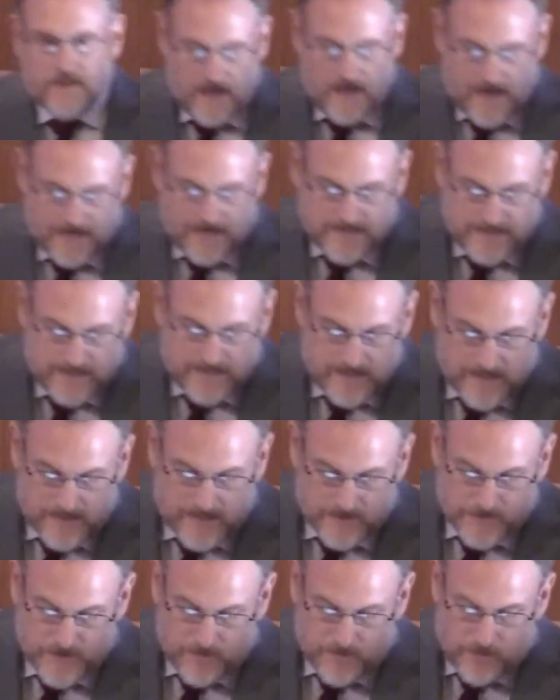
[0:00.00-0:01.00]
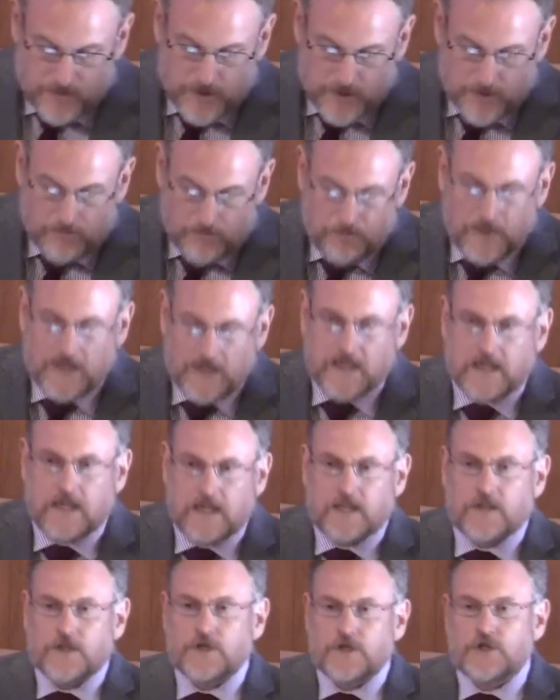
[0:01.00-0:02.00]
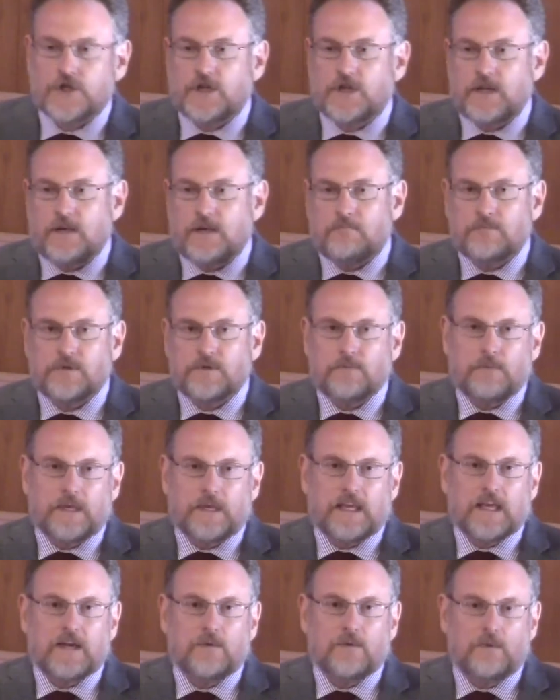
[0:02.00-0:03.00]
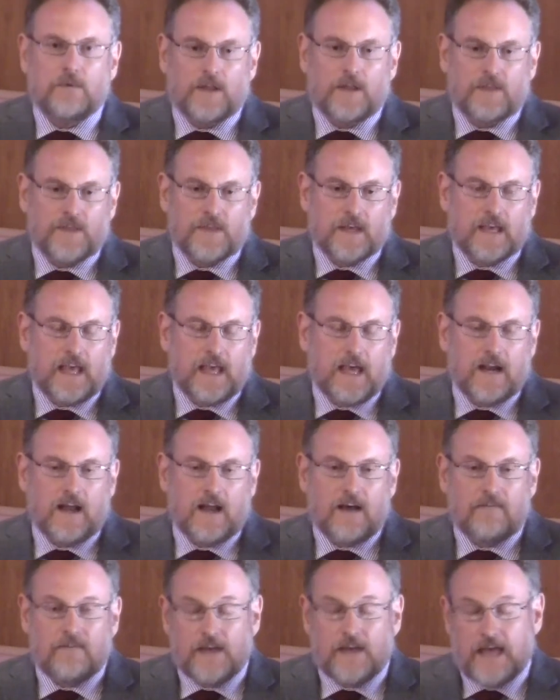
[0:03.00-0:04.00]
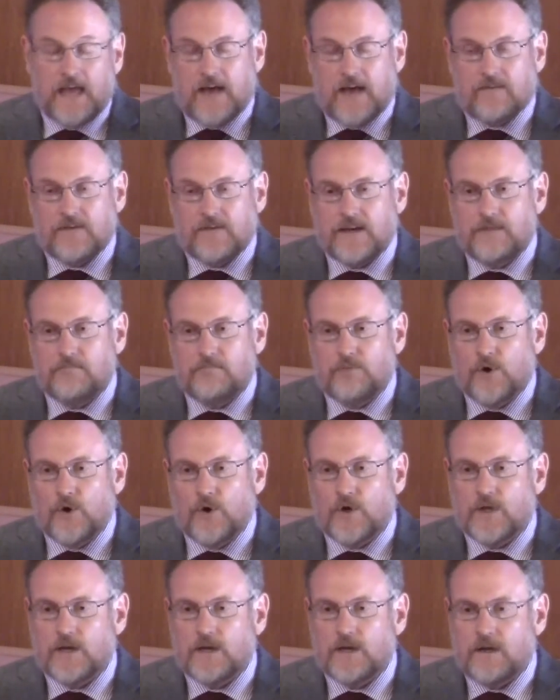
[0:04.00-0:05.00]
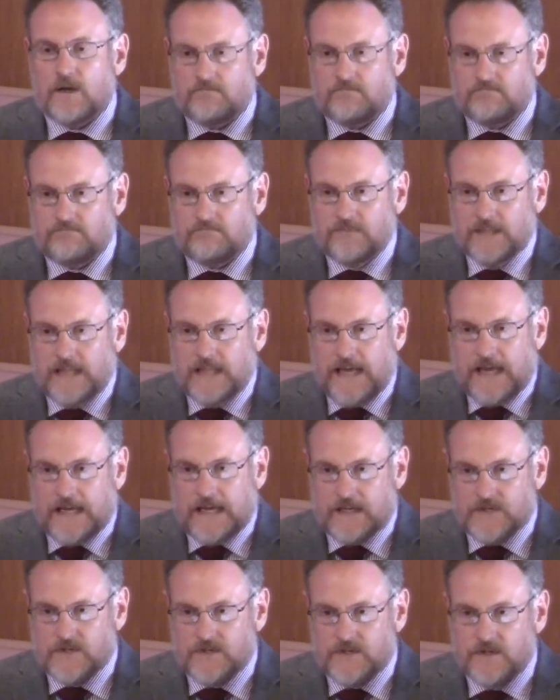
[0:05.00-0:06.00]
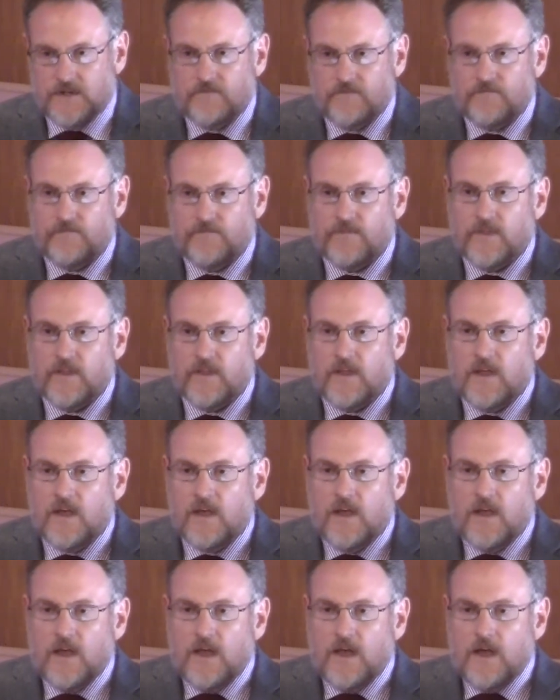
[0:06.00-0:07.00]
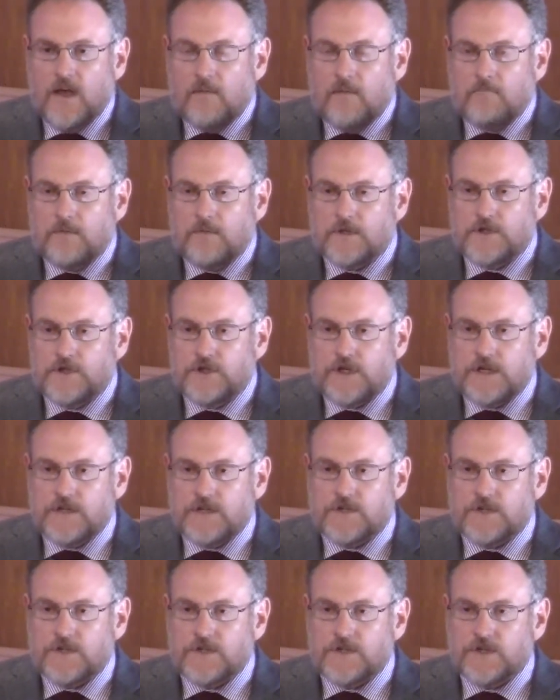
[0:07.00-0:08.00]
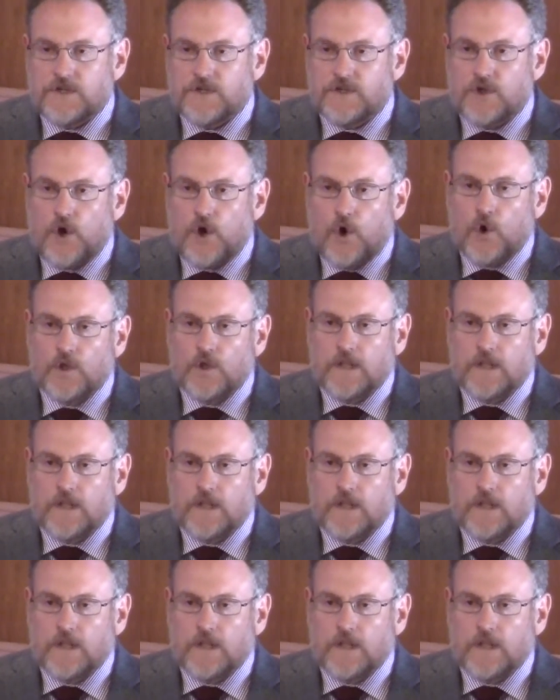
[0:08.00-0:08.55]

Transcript: the idea is that when you're picking the sheep to begin with, it cannot have any broken legs. But Jesus, his